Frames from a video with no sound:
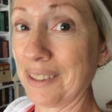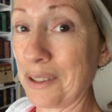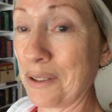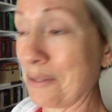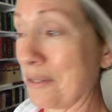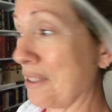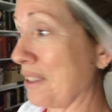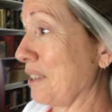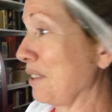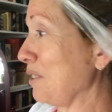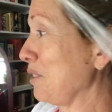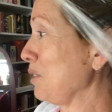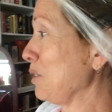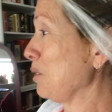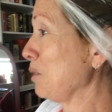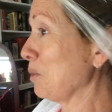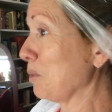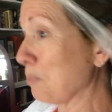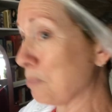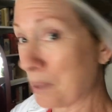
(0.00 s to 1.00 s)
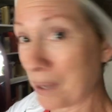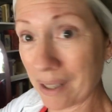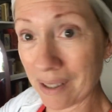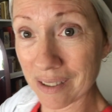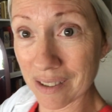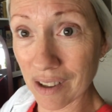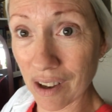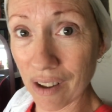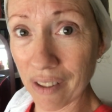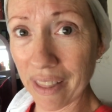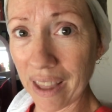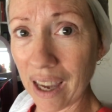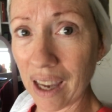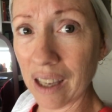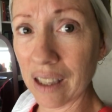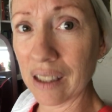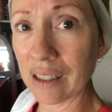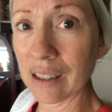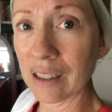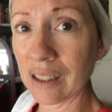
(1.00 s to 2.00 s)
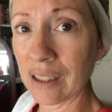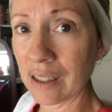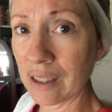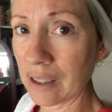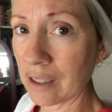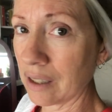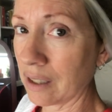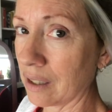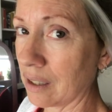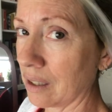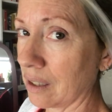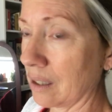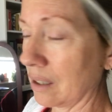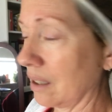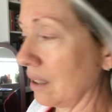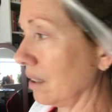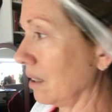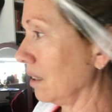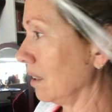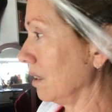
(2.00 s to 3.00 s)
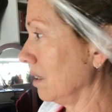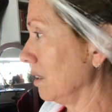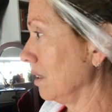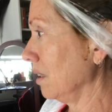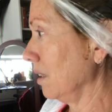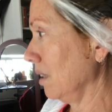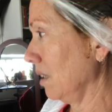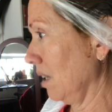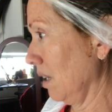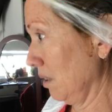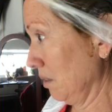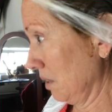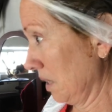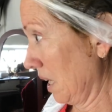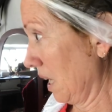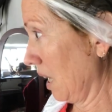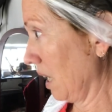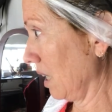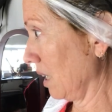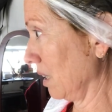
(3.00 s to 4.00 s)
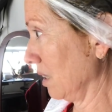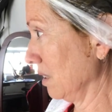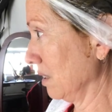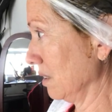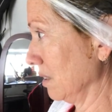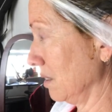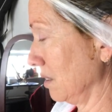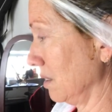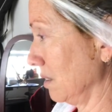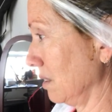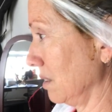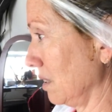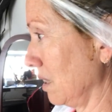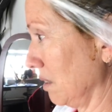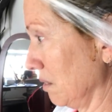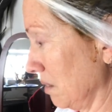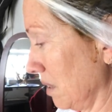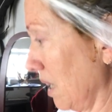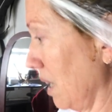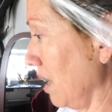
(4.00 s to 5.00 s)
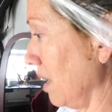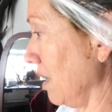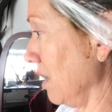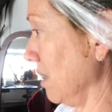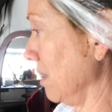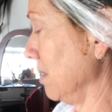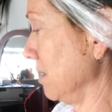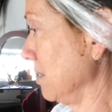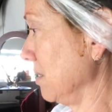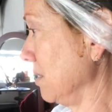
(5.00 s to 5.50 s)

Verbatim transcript: you think you picked all that? Okay, okay,